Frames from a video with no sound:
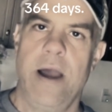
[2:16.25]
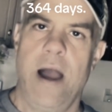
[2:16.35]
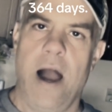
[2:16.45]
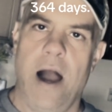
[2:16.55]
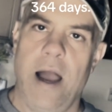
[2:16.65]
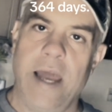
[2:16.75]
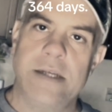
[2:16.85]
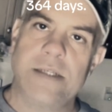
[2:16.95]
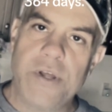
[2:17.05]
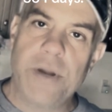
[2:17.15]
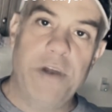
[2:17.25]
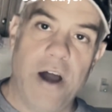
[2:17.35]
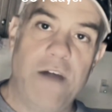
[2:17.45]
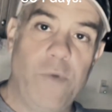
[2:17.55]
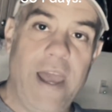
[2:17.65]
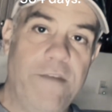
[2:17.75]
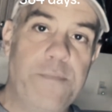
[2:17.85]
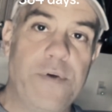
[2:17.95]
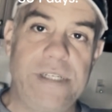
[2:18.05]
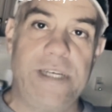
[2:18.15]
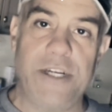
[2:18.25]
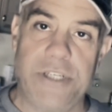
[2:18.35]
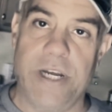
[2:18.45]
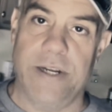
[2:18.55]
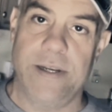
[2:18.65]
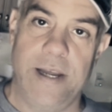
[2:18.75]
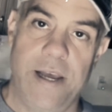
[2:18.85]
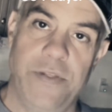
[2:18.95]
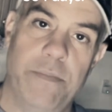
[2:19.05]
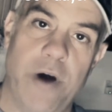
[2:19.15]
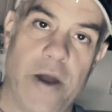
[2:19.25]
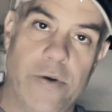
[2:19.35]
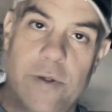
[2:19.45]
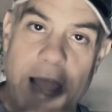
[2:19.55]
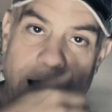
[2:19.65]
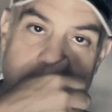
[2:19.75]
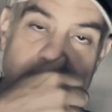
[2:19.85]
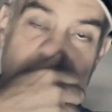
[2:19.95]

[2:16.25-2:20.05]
And it's a little bit off. We have precession in the model. And